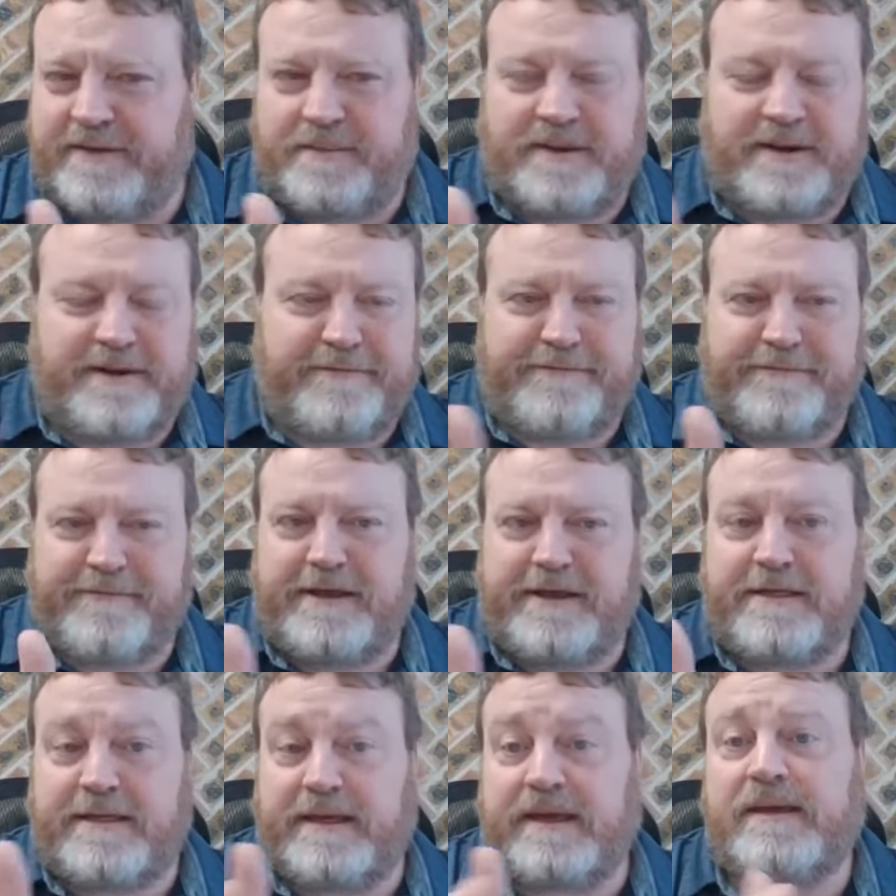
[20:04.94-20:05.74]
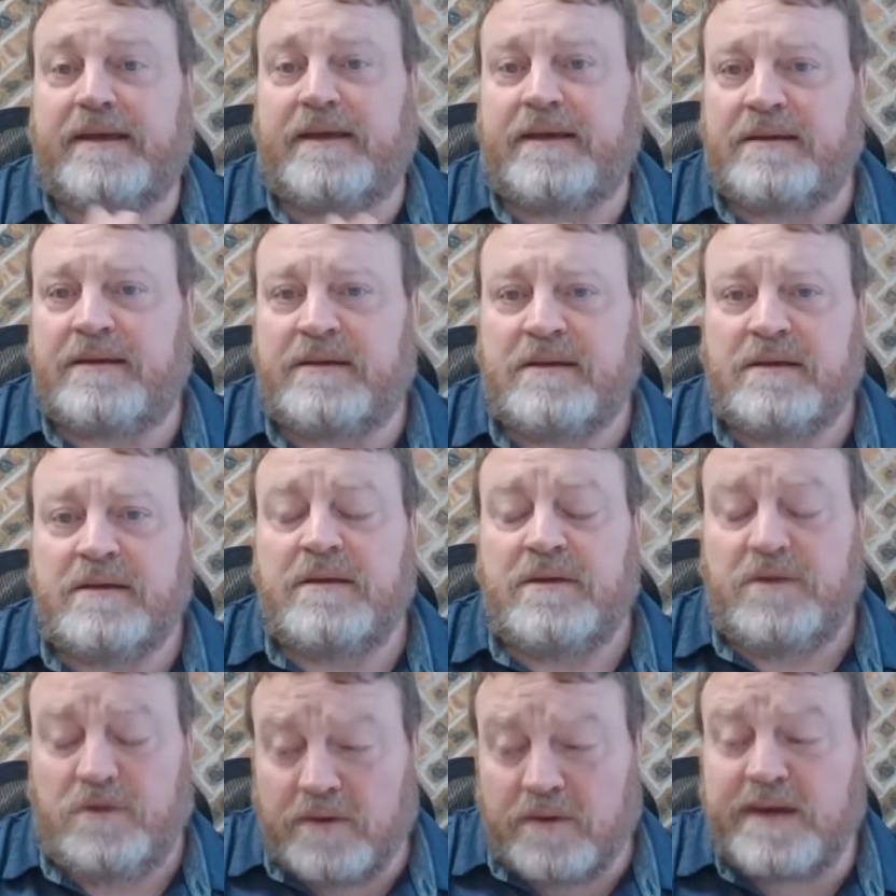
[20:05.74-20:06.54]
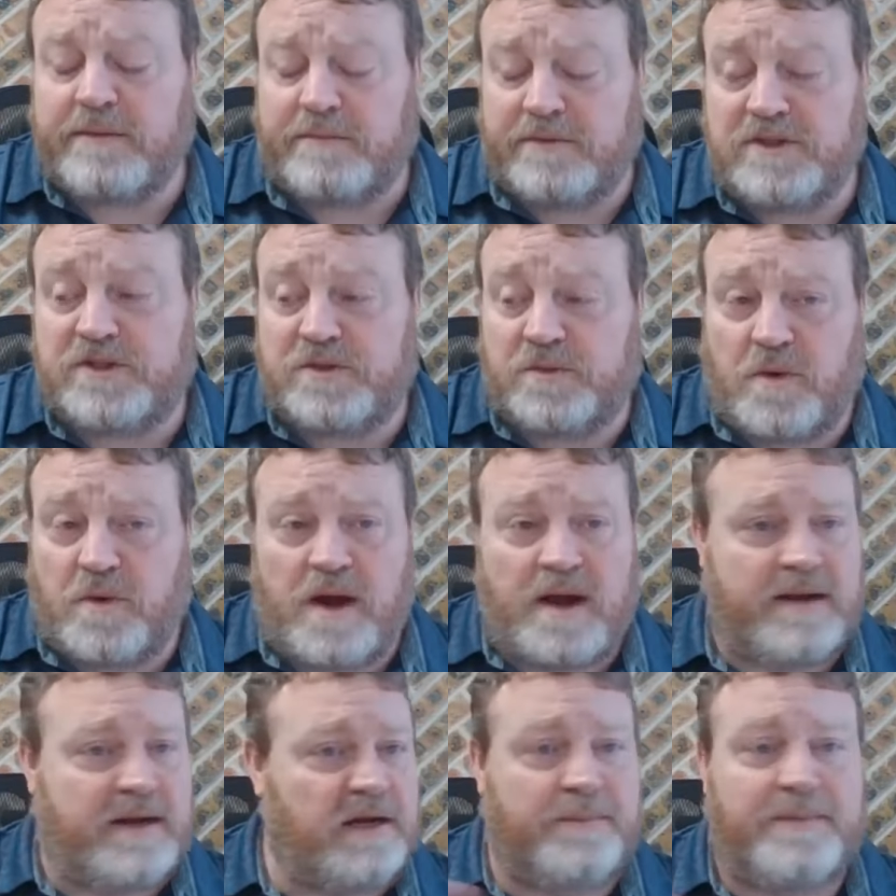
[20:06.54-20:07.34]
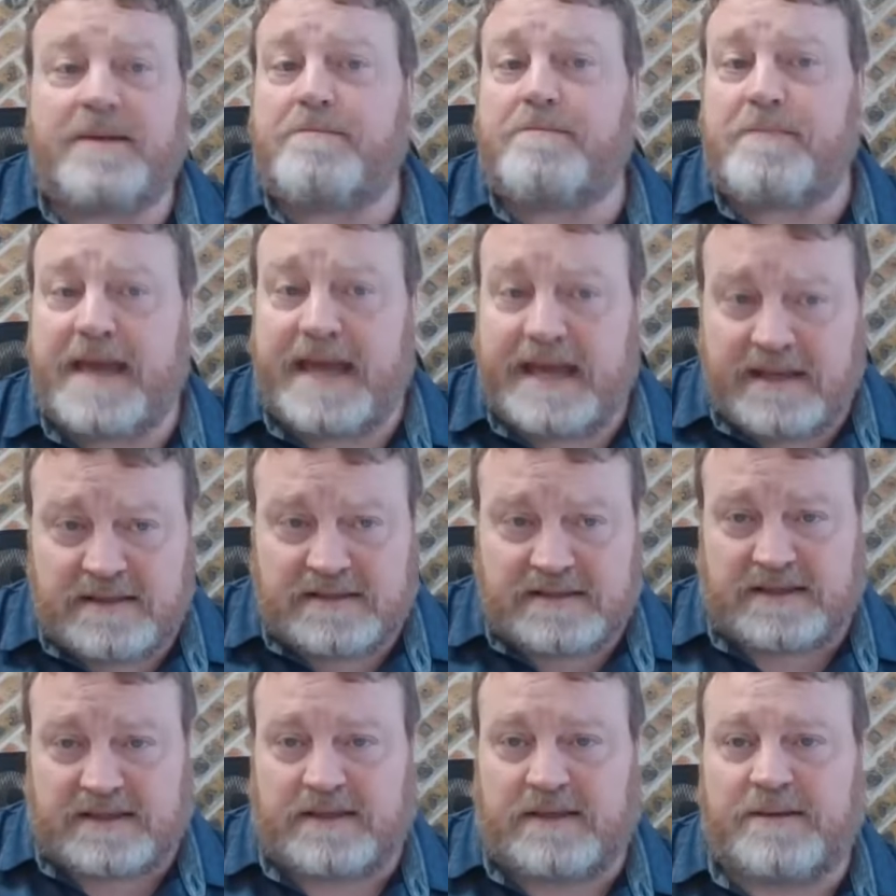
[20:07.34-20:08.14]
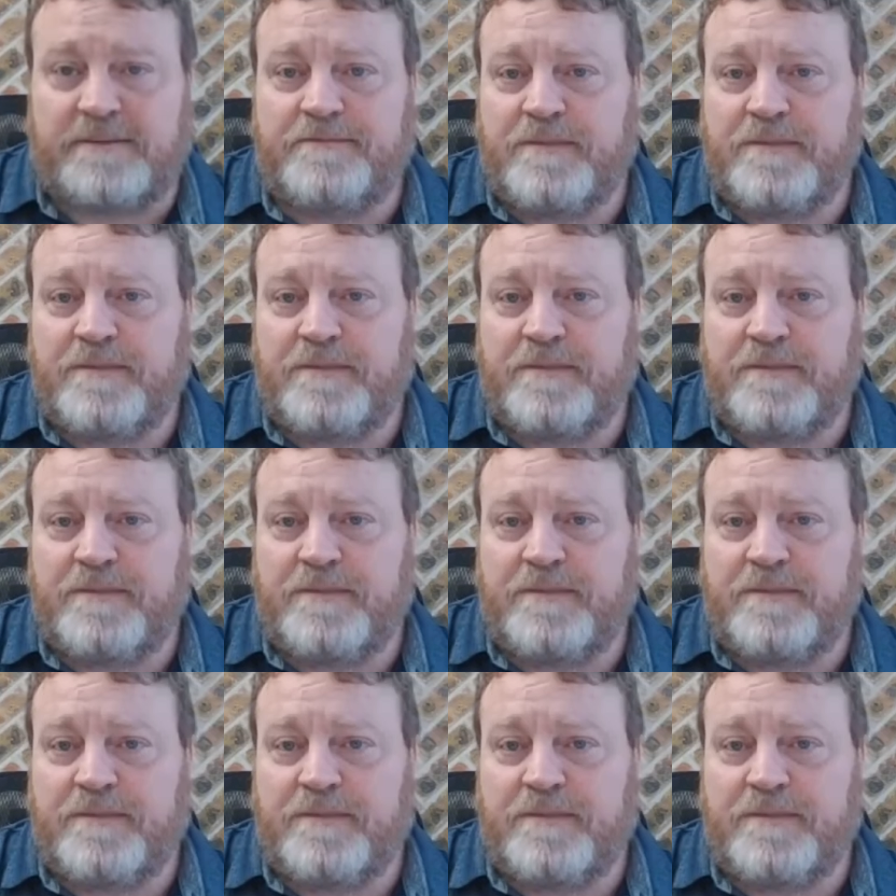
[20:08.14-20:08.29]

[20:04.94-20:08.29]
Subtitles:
them enough free thinking, you'll get what you want. It'll be amazing.